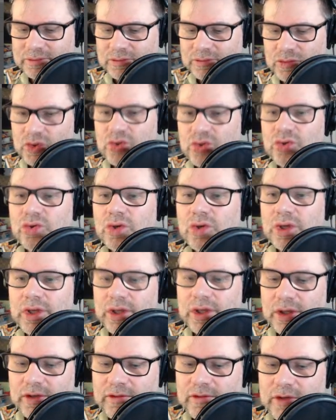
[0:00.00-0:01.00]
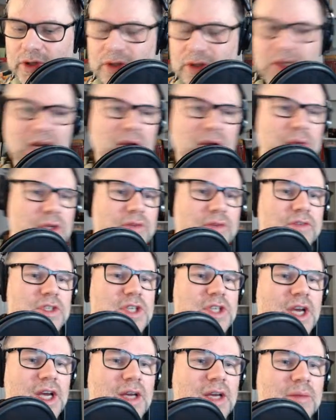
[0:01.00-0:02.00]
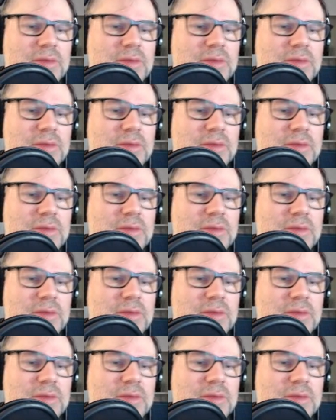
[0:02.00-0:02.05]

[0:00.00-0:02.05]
To live in. How are we doing for time?